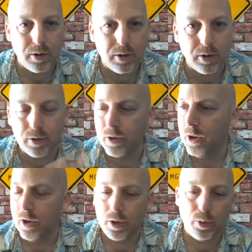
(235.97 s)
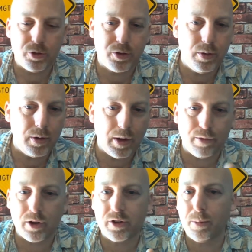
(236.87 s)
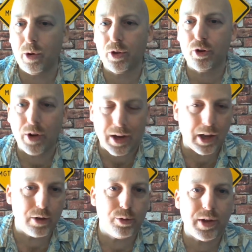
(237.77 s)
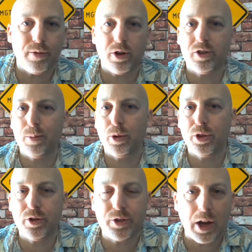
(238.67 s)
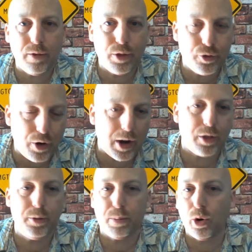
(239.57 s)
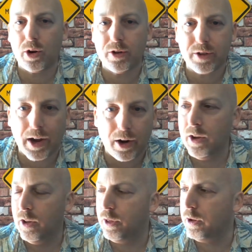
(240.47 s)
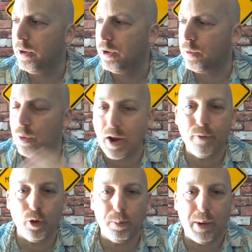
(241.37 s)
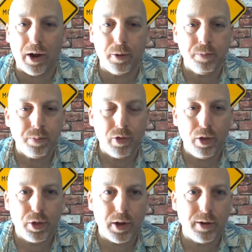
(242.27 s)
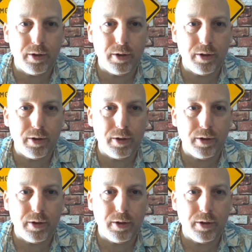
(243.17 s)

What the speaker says: There was evidence about the drinking. There was evidence about the state of the truck, the broken tire, the rifle butt that